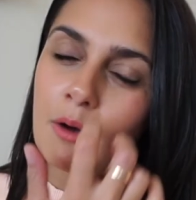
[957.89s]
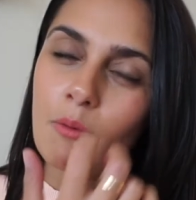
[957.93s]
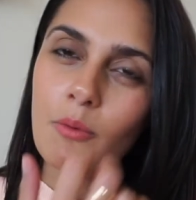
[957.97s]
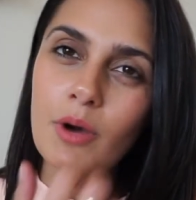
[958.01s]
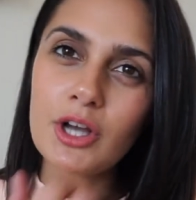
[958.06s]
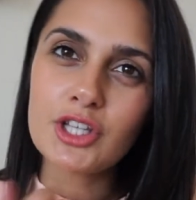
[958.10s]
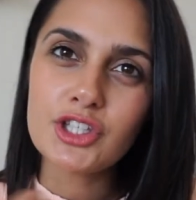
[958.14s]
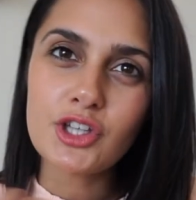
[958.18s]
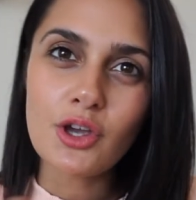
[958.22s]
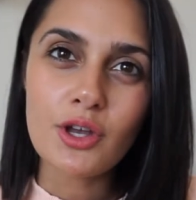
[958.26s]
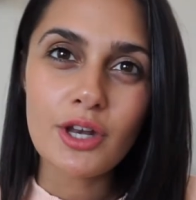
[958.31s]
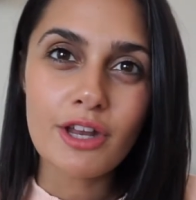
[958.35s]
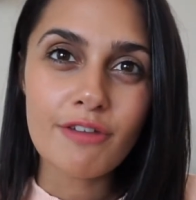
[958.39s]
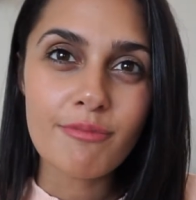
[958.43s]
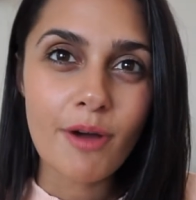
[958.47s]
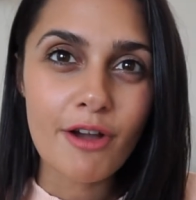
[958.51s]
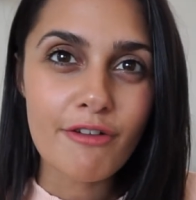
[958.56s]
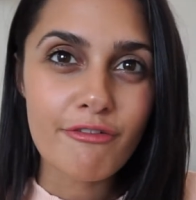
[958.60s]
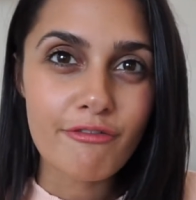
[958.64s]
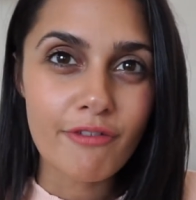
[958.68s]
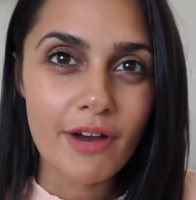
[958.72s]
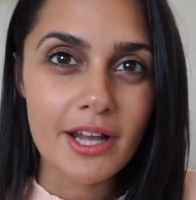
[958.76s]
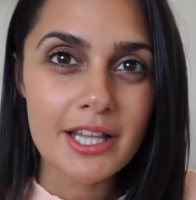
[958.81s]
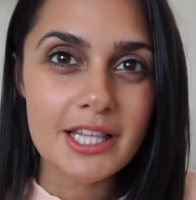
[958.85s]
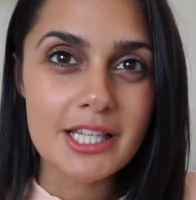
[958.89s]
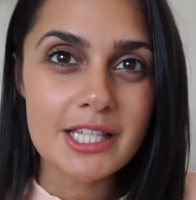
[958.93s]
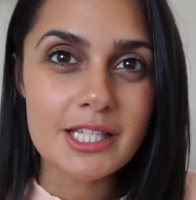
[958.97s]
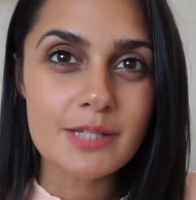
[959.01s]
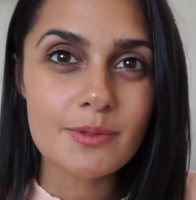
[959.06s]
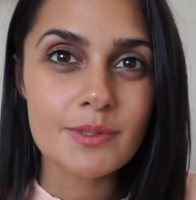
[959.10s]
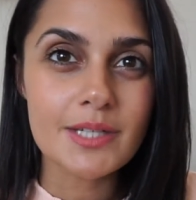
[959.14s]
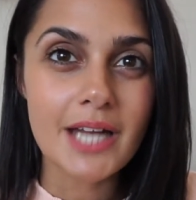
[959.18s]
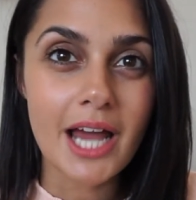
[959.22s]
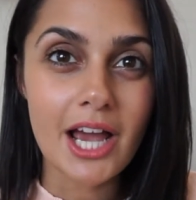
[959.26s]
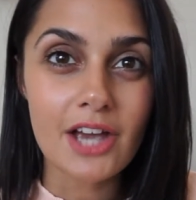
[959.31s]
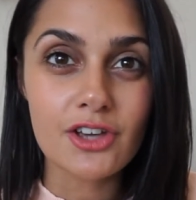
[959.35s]
I don't know if my friends
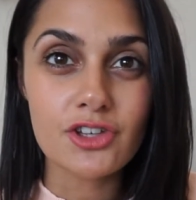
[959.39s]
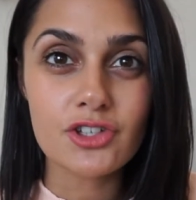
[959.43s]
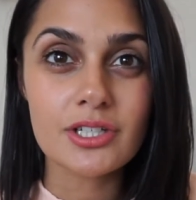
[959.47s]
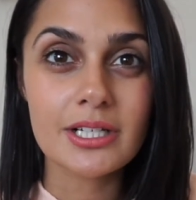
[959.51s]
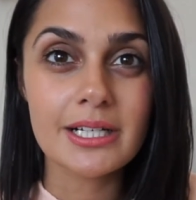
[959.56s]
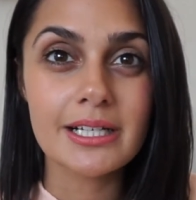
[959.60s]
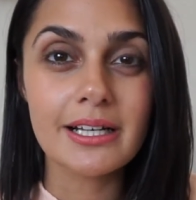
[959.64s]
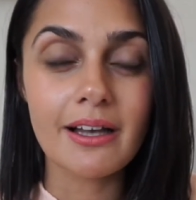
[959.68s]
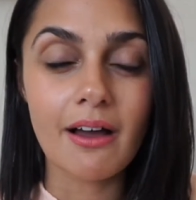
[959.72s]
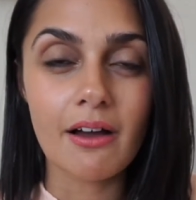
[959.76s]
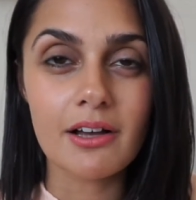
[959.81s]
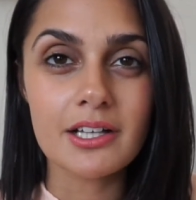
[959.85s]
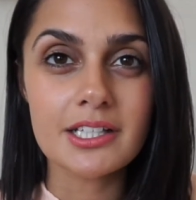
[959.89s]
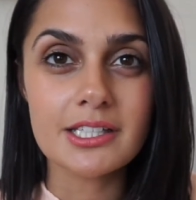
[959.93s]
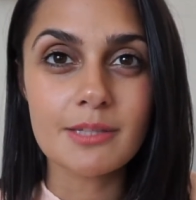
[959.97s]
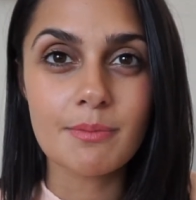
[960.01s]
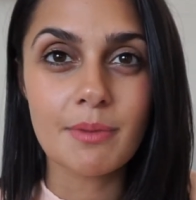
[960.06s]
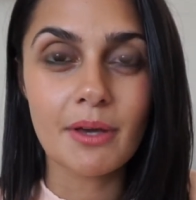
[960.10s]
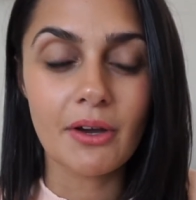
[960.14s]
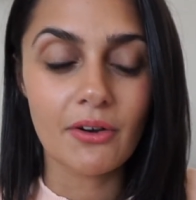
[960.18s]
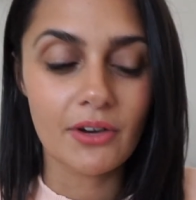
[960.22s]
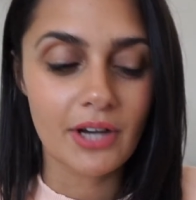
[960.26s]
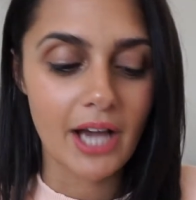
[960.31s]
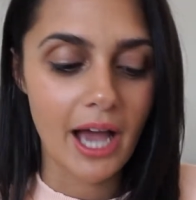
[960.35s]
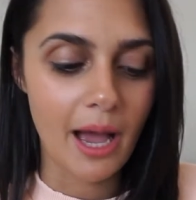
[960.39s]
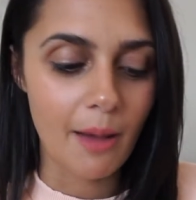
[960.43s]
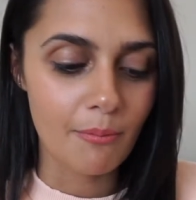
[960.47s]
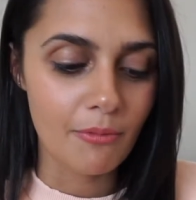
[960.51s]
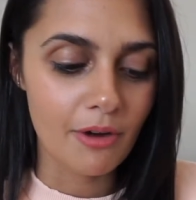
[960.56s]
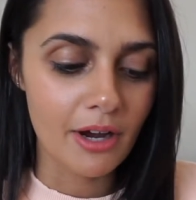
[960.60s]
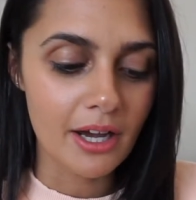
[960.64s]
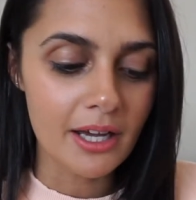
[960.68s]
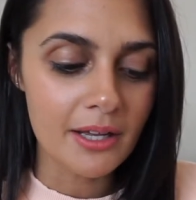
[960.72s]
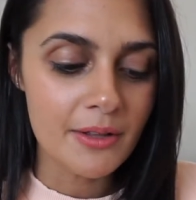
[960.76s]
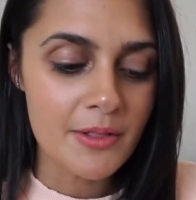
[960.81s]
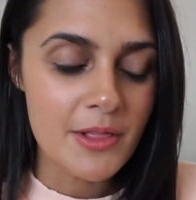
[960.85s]
would actually like to be on
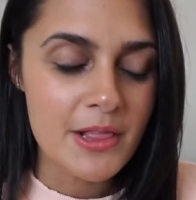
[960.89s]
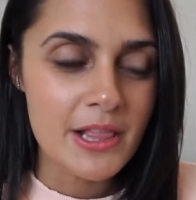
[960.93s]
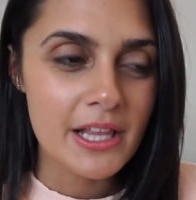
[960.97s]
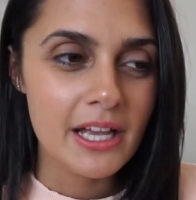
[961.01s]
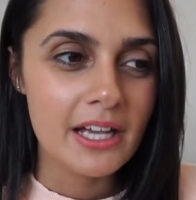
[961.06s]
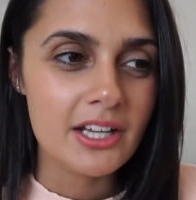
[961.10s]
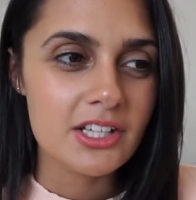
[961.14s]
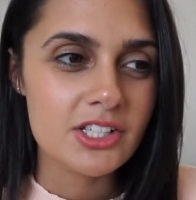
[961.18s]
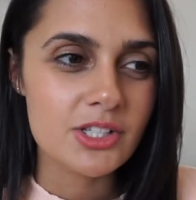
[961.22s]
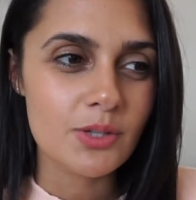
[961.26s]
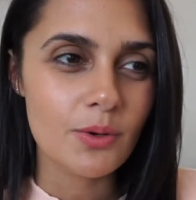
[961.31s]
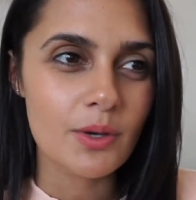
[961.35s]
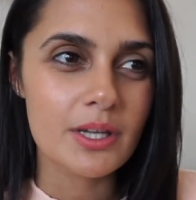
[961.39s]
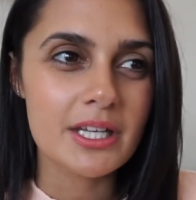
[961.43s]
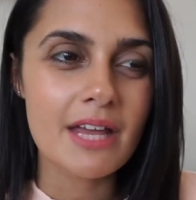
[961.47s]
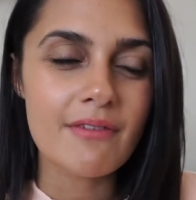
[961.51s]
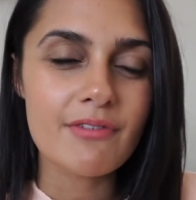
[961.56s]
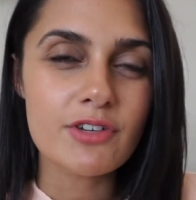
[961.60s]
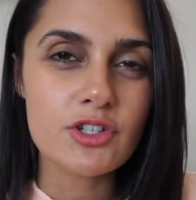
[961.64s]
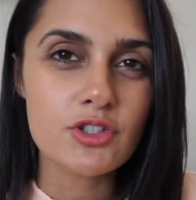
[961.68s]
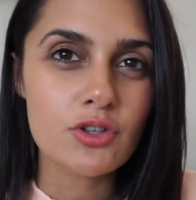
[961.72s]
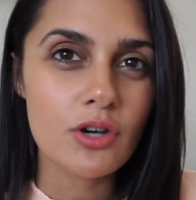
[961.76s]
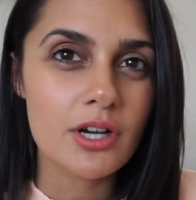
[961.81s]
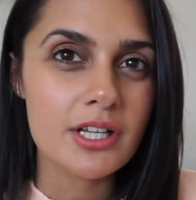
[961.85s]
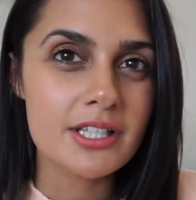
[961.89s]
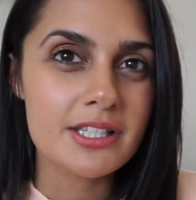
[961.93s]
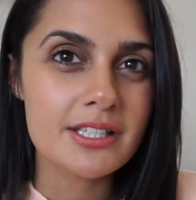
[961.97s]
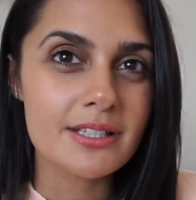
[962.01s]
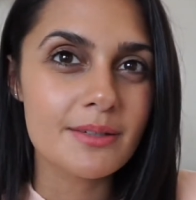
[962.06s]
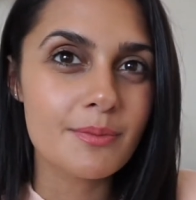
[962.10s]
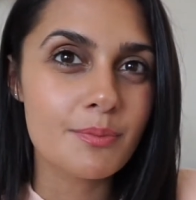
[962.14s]
camera, so I never try to